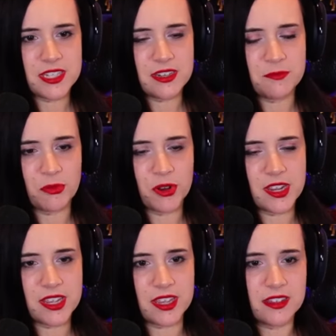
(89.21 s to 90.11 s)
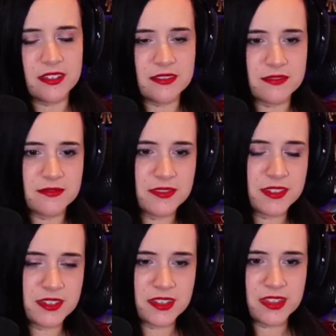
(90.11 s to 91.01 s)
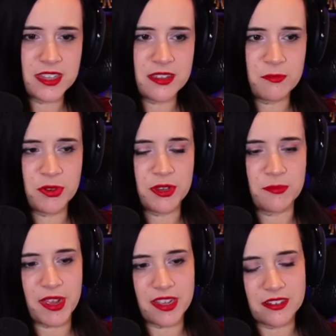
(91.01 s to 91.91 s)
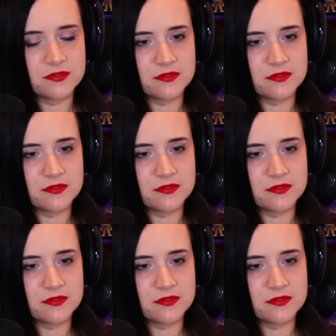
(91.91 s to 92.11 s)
didn't break it. They can put it back.